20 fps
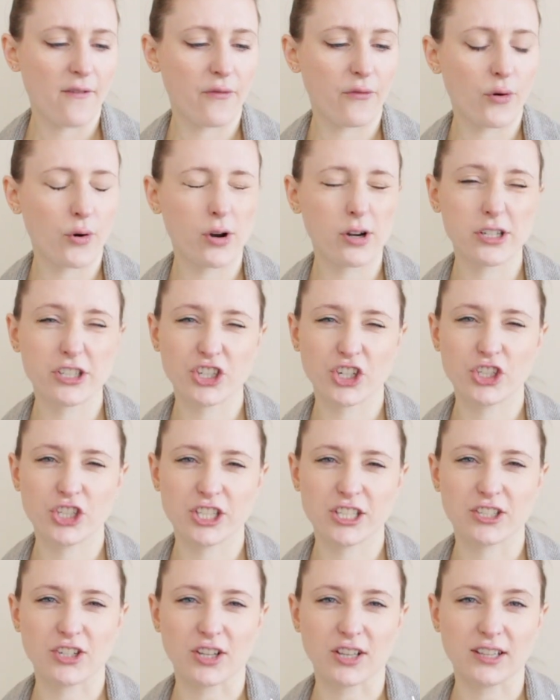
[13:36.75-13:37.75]
4s are
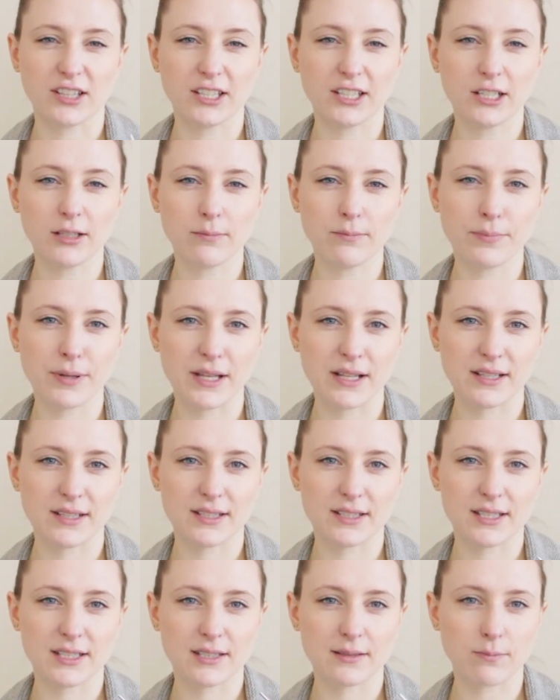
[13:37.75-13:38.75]
just a little bit
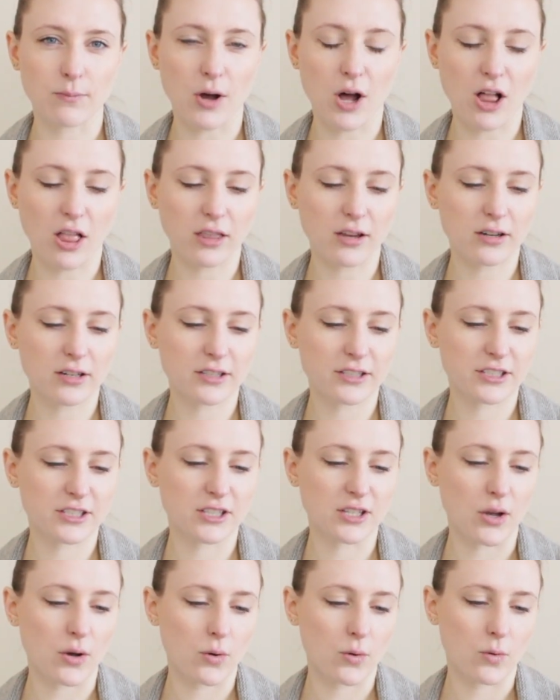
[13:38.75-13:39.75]
smaller,
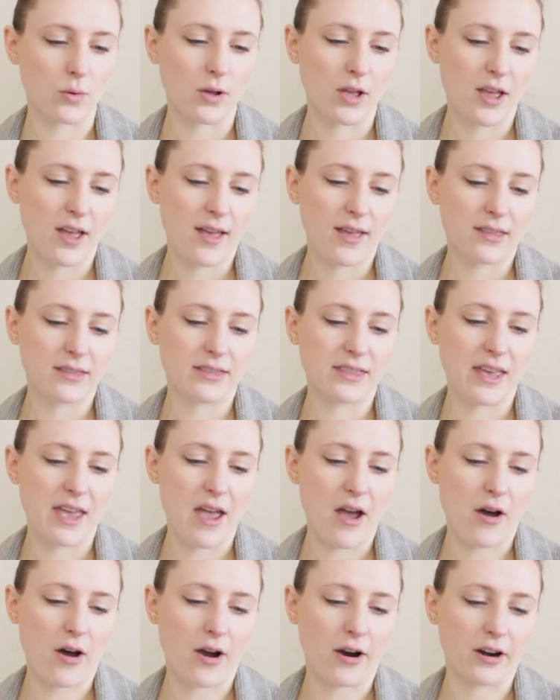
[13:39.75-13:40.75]
so
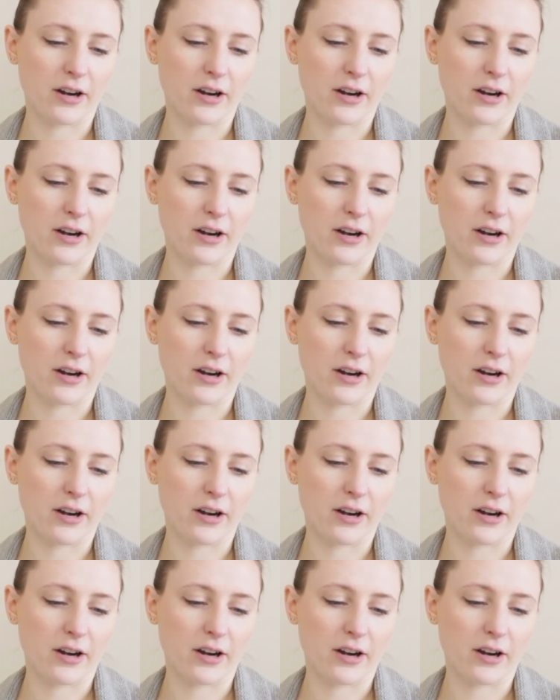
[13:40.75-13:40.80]
they